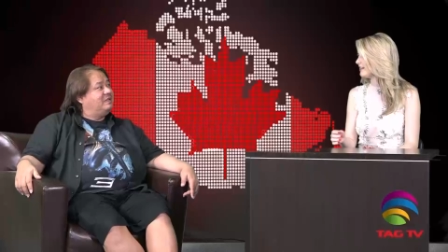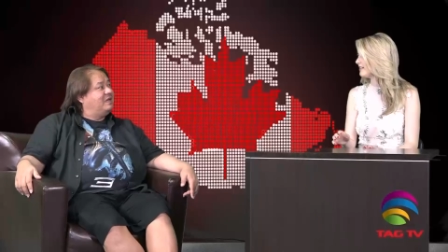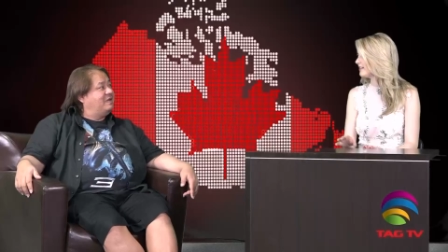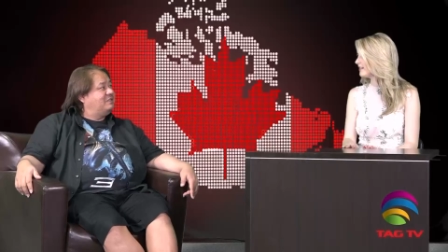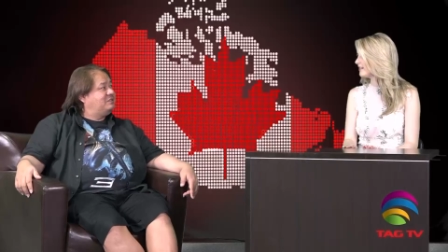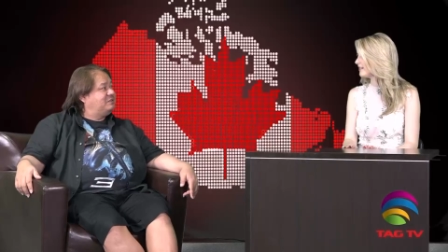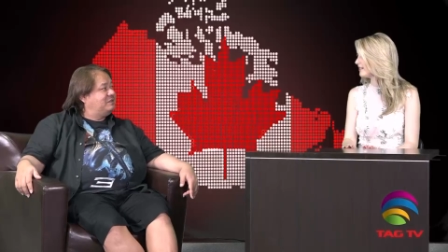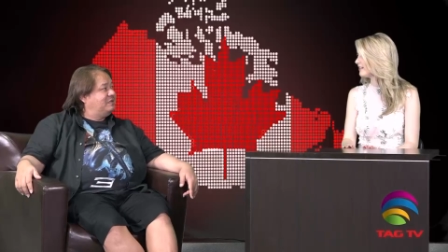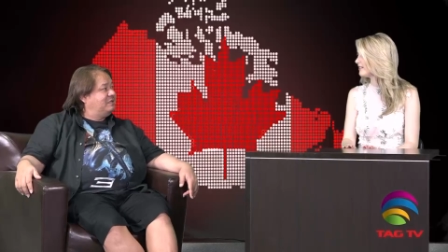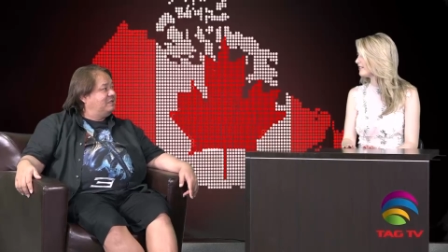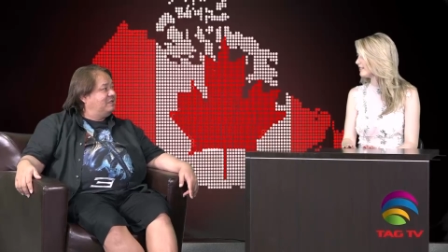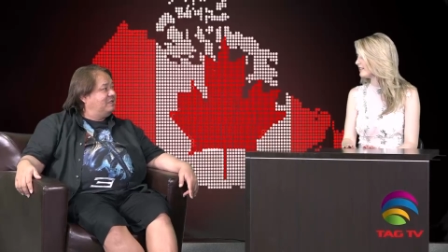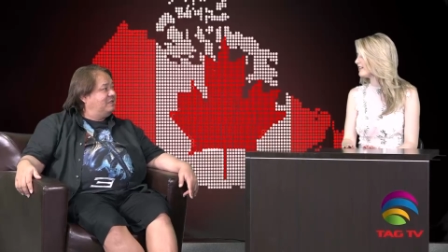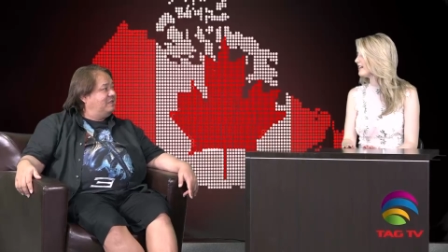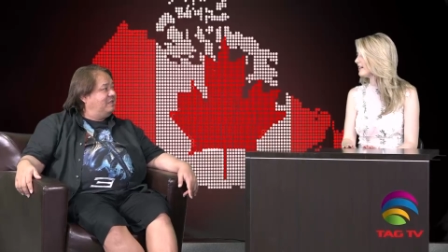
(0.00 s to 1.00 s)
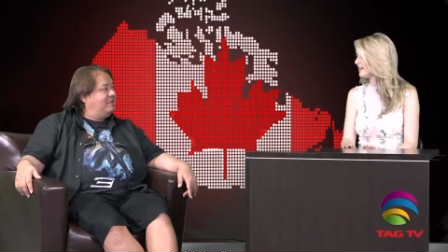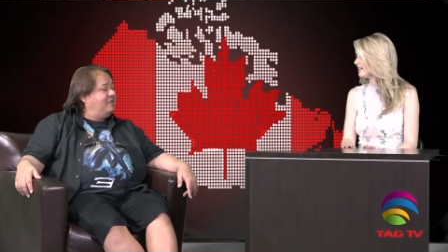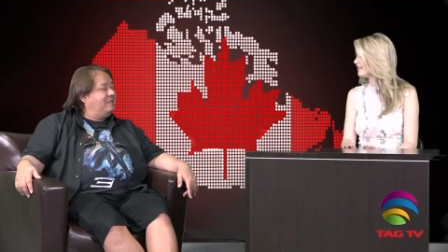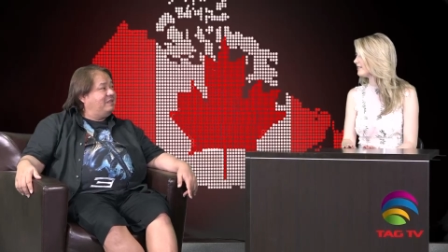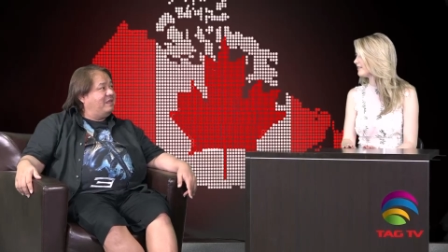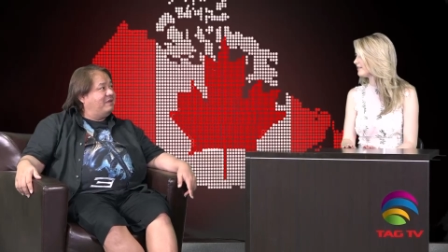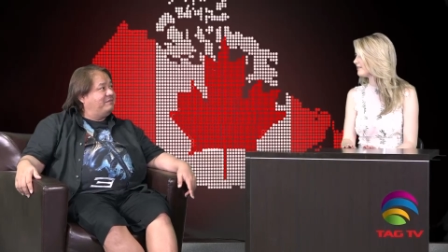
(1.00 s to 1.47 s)
natural. Yeah.
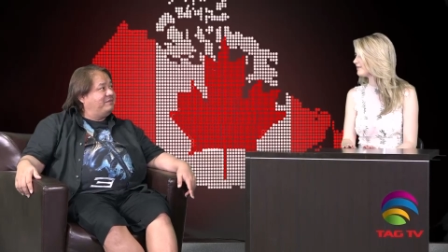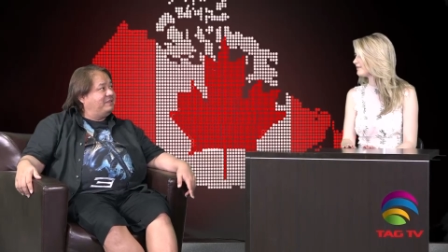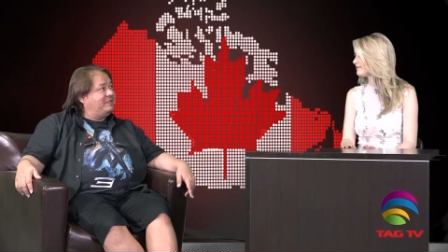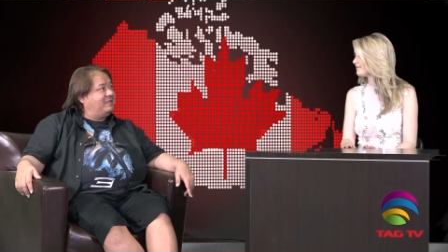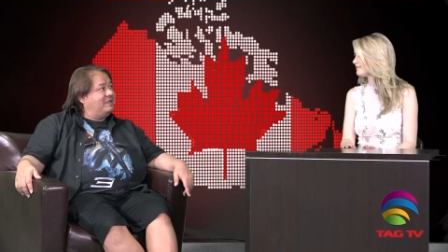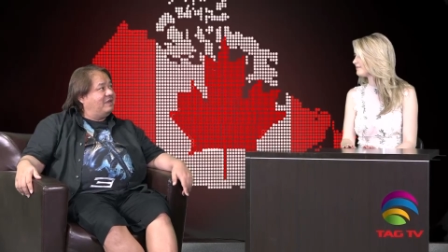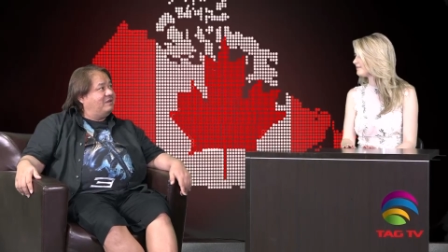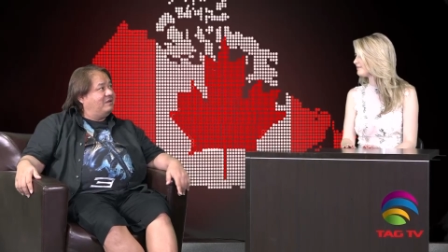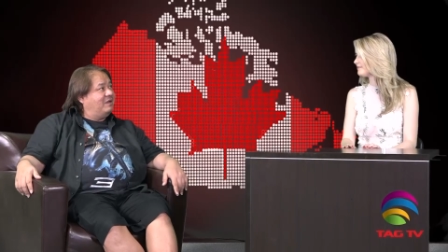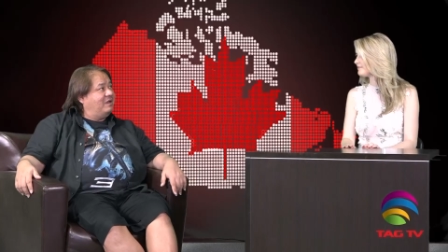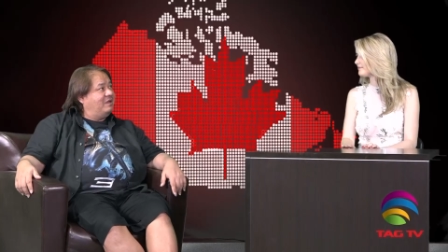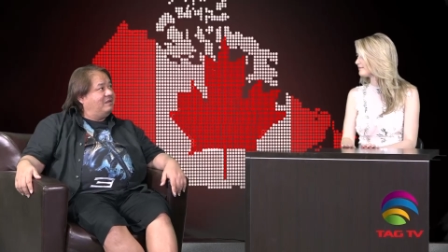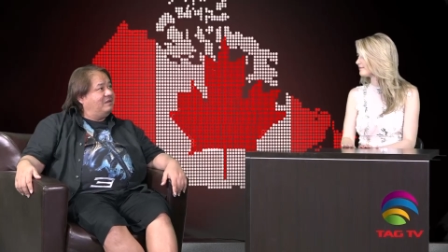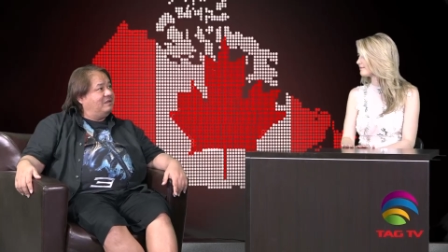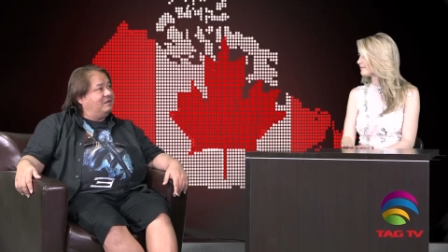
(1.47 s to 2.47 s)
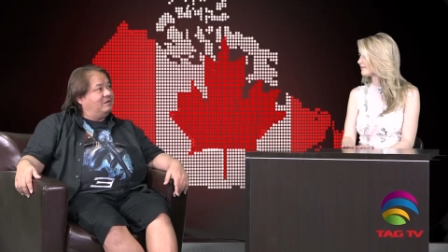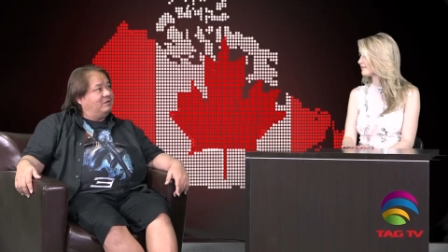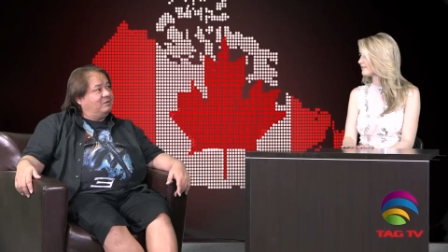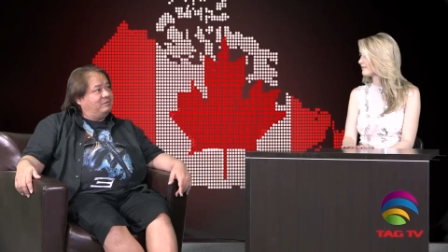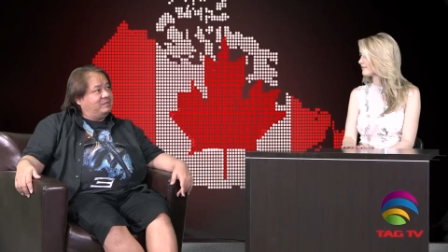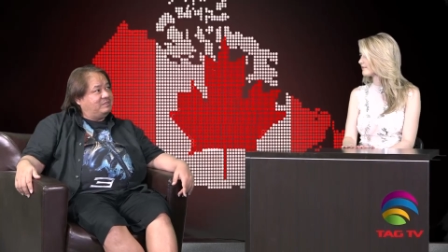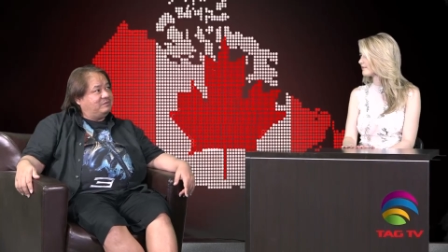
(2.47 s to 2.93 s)
In everything, I, I
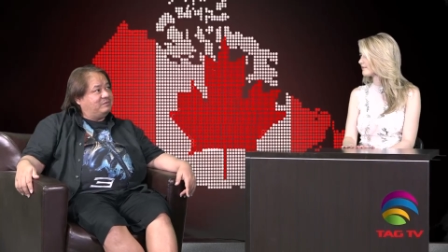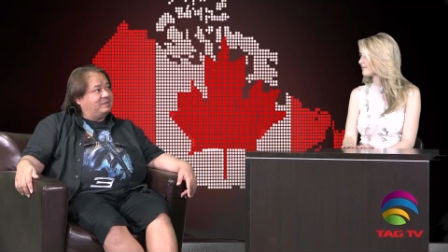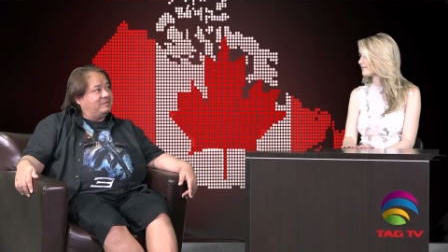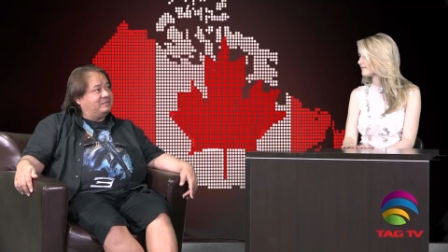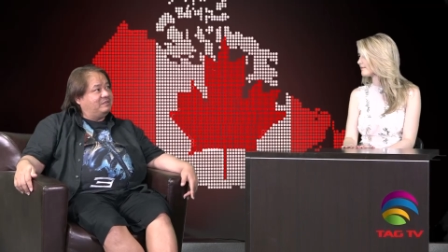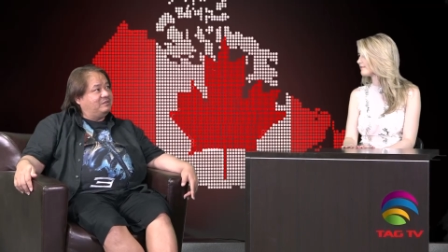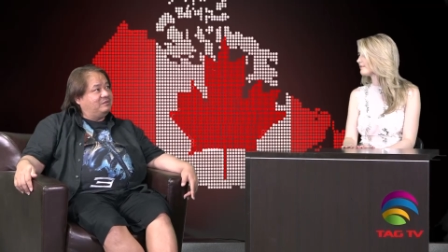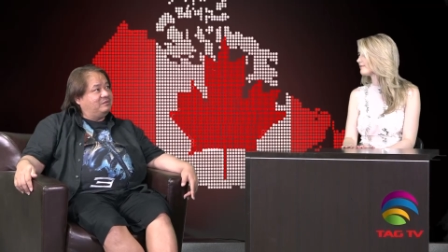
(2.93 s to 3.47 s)
always wanted